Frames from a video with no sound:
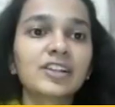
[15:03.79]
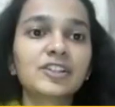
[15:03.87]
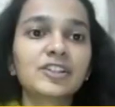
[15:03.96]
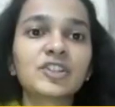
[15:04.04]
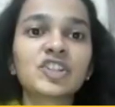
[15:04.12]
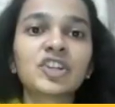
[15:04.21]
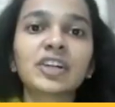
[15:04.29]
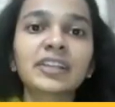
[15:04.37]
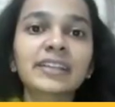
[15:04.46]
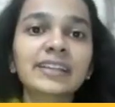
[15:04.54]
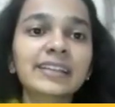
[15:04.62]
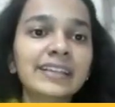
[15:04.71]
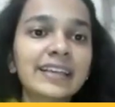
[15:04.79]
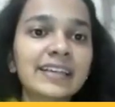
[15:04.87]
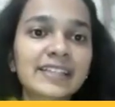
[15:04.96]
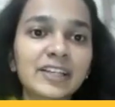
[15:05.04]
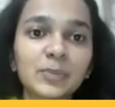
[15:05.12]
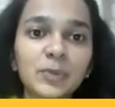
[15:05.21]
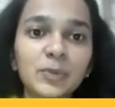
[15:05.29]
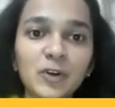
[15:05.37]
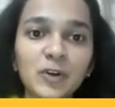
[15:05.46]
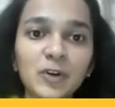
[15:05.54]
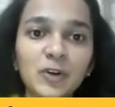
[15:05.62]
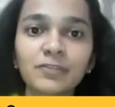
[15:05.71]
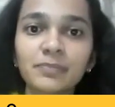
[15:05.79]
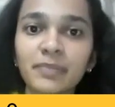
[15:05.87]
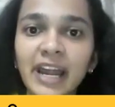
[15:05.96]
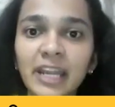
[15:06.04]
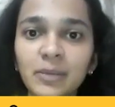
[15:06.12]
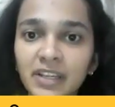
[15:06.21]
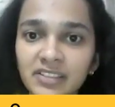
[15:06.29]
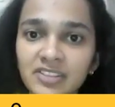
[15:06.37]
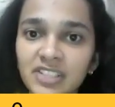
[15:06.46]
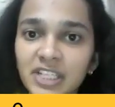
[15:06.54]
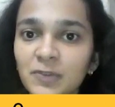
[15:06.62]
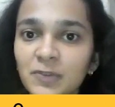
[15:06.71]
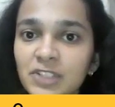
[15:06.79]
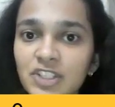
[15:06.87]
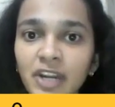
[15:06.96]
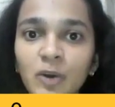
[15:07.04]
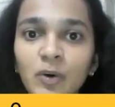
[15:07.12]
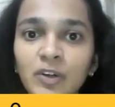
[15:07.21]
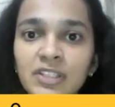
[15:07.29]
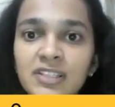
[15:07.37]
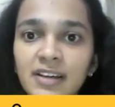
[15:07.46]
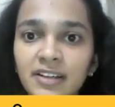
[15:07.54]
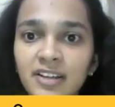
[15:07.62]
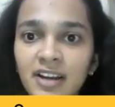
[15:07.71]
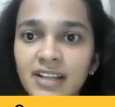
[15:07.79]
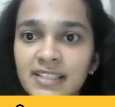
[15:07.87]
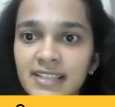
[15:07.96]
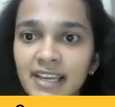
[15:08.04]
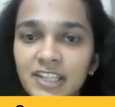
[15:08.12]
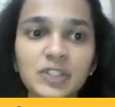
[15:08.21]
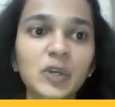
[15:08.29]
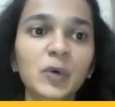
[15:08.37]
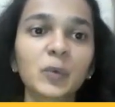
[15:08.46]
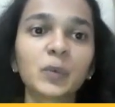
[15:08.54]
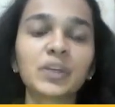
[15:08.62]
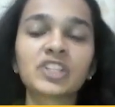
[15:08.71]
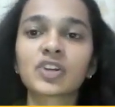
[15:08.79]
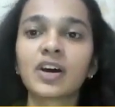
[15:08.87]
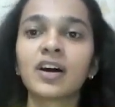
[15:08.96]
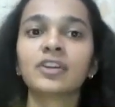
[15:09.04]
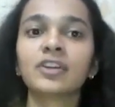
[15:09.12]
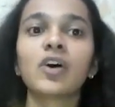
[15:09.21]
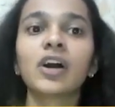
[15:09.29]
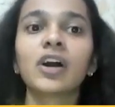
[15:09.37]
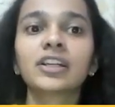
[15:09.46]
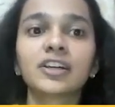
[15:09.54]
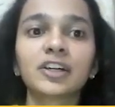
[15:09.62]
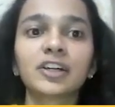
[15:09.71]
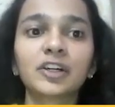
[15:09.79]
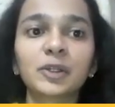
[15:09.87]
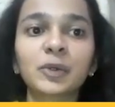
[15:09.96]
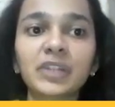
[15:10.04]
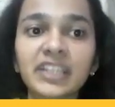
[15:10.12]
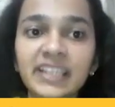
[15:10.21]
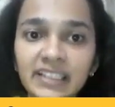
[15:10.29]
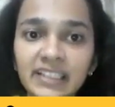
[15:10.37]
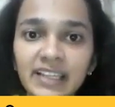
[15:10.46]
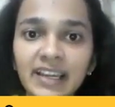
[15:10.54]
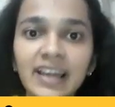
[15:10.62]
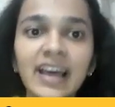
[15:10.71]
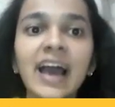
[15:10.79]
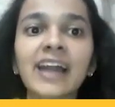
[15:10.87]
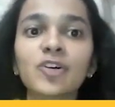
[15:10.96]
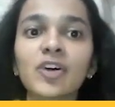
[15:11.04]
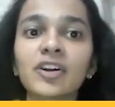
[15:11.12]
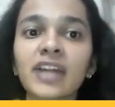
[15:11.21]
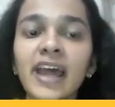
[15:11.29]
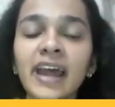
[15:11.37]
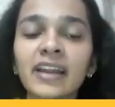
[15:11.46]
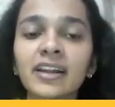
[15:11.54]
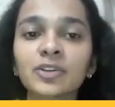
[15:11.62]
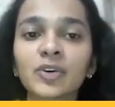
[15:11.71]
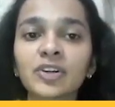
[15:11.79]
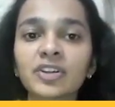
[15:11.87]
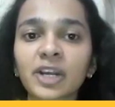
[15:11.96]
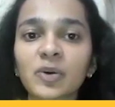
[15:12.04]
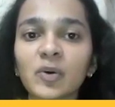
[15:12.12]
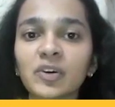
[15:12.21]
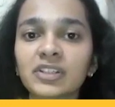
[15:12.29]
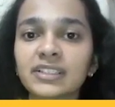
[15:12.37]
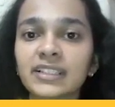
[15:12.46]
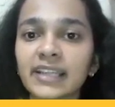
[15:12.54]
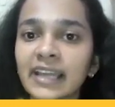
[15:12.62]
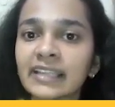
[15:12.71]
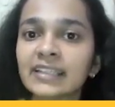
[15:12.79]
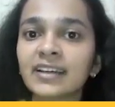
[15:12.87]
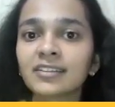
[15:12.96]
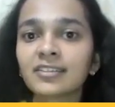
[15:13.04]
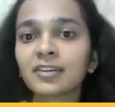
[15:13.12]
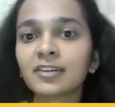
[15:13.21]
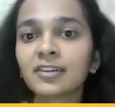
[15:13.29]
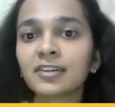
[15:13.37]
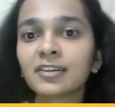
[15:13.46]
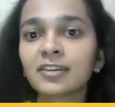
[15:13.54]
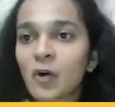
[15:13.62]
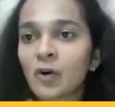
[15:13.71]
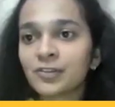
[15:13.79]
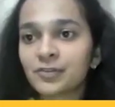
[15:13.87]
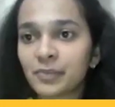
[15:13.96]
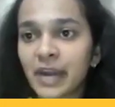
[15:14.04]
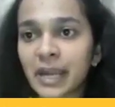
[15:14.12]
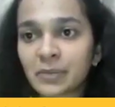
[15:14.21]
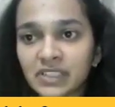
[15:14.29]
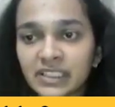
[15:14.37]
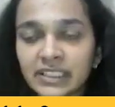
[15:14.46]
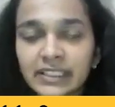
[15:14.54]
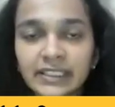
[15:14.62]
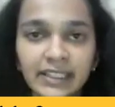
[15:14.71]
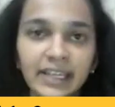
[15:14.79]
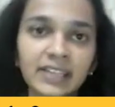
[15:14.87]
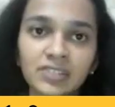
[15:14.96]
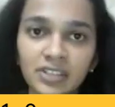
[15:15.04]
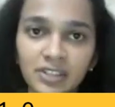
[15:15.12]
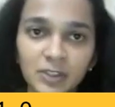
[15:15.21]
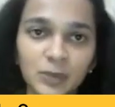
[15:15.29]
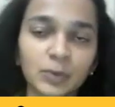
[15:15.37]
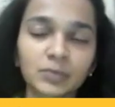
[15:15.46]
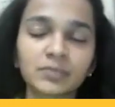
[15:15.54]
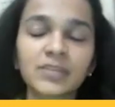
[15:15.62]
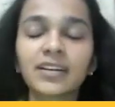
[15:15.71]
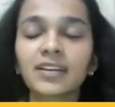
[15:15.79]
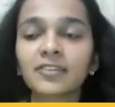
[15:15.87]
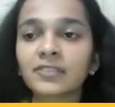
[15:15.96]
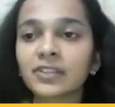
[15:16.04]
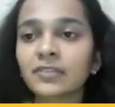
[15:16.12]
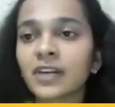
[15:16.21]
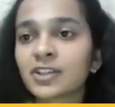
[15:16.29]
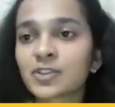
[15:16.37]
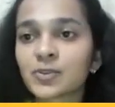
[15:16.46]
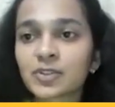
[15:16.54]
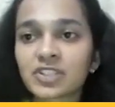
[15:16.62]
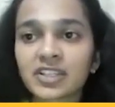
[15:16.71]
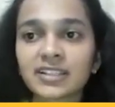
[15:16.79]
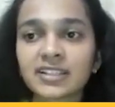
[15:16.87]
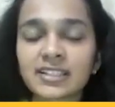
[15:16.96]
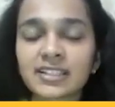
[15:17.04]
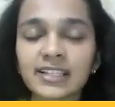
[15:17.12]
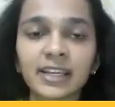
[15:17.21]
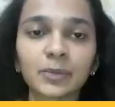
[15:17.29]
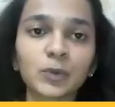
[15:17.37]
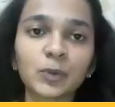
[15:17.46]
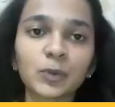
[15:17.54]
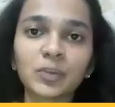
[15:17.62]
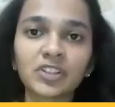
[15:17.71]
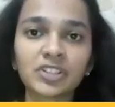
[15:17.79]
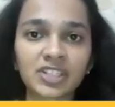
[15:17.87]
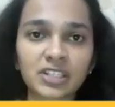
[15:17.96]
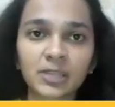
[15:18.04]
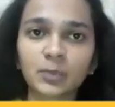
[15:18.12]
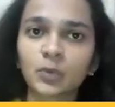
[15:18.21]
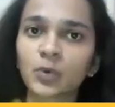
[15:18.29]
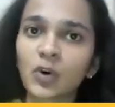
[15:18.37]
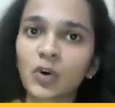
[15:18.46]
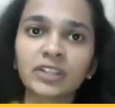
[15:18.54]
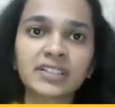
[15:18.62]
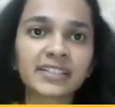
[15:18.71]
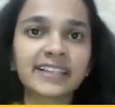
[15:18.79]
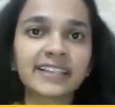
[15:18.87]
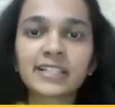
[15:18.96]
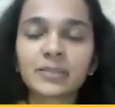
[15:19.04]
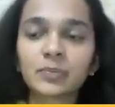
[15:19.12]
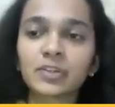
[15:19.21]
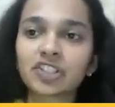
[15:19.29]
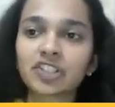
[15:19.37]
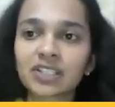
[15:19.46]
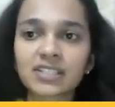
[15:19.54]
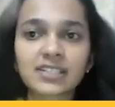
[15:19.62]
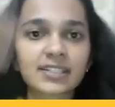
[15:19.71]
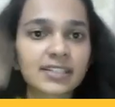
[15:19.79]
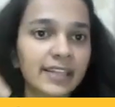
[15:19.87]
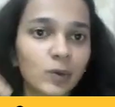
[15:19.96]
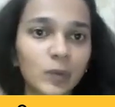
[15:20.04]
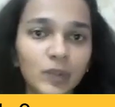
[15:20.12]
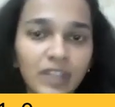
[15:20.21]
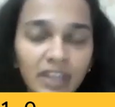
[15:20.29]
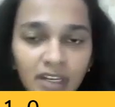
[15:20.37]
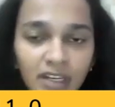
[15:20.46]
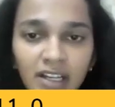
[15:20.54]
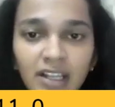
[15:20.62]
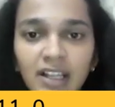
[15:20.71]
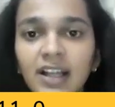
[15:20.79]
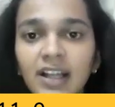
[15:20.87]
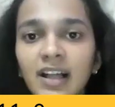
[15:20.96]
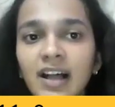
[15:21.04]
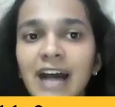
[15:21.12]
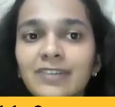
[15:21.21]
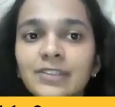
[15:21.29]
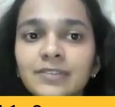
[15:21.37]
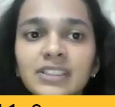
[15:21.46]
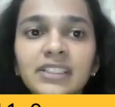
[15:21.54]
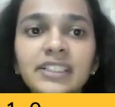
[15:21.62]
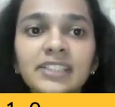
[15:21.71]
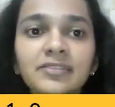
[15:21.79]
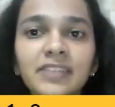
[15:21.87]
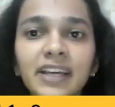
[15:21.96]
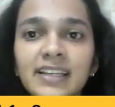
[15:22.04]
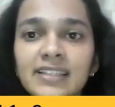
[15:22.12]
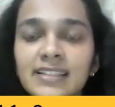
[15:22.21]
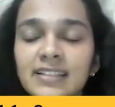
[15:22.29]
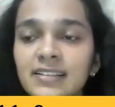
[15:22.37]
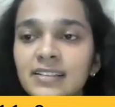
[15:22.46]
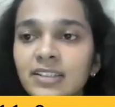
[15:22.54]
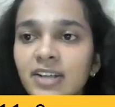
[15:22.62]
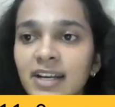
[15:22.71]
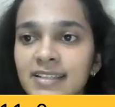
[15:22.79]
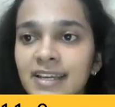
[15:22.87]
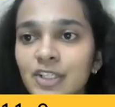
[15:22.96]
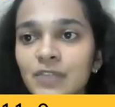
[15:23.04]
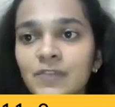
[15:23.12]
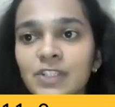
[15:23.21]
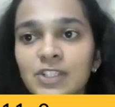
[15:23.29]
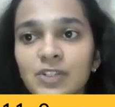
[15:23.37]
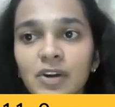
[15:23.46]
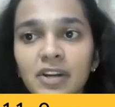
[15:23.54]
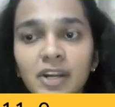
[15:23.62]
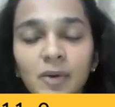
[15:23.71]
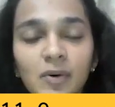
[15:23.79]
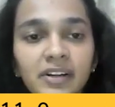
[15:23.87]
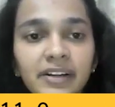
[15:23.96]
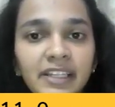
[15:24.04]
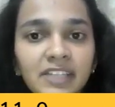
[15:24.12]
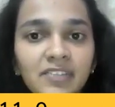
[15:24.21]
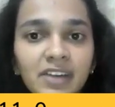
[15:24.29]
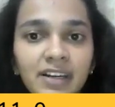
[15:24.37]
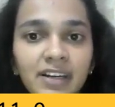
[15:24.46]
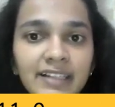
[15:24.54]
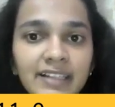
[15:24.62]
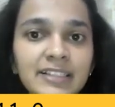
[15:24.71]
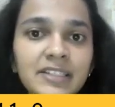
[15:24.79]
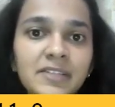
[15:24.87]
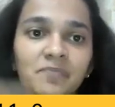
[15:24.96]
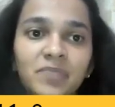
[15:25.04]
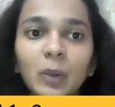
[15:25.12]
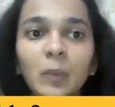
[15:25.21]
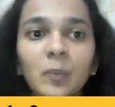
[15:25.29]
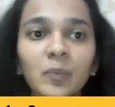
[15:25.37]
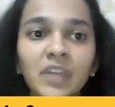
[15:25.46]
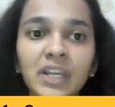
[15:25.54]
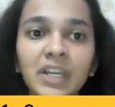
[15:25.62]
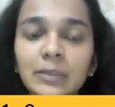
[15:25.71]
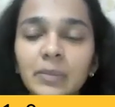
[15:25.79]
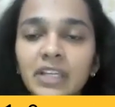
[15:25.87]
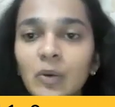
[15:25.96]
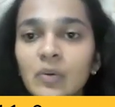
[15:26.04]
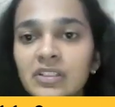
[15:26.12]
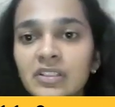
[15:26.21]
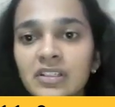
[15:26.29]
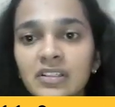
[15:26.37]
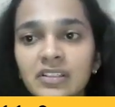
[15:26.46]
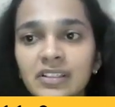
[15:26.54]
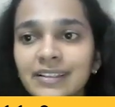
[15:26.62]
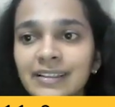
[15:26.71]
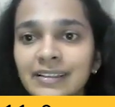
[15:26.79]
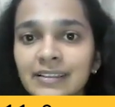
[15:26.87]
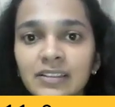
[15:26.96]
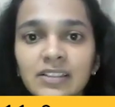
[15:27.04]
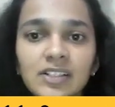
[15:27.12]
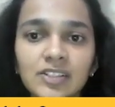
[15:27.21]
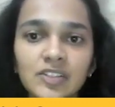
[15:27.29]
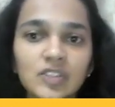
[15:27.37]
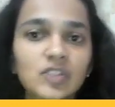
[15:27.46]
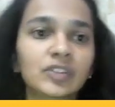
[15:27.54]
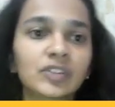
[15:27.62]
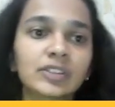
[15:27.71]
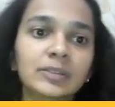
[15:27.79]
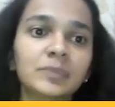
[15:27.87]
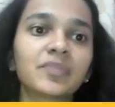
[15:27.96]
So journal is a book of prime entry which records transactions which are not routine and are not recorded in any other book of primary entry. So we've understood sales day book, purchase day book, all the sales and purchases, they go there. However, if there's a transaction which is not recorded anywhere else, it will be recorded here in the journal.